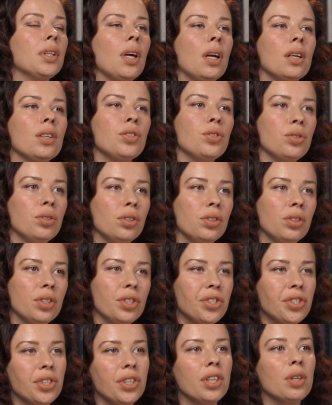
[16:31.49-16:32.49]
that a junior
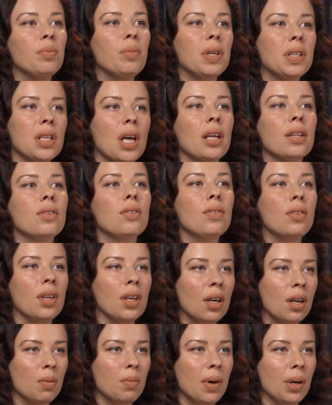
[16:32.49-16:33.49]
engineer may not
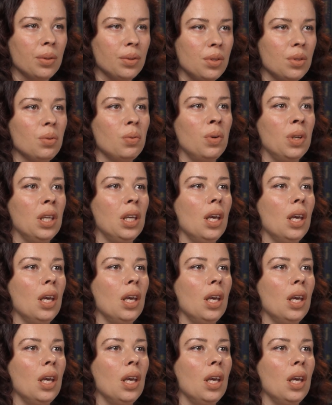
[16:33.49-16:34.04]
think about doing